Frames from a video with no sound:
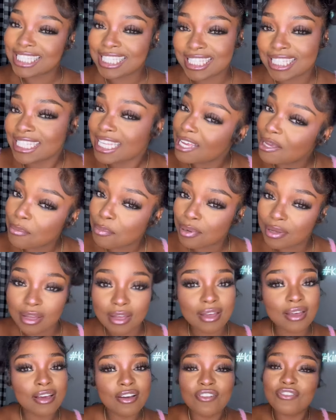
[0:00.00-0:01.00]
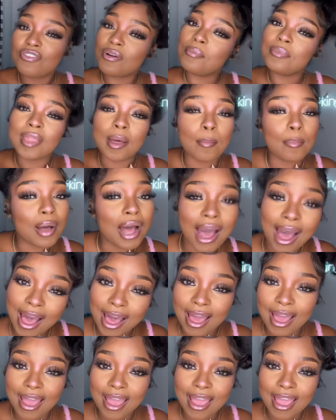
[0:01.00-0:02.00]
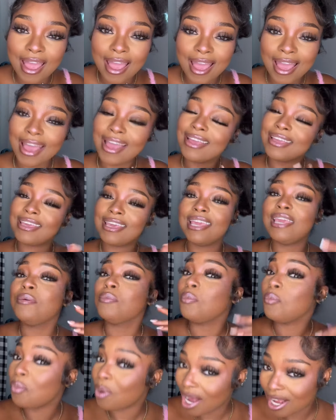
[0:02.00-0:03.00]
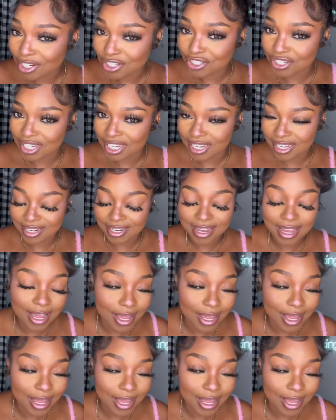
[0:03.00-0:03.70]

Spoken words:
sip from the pot, keep watching.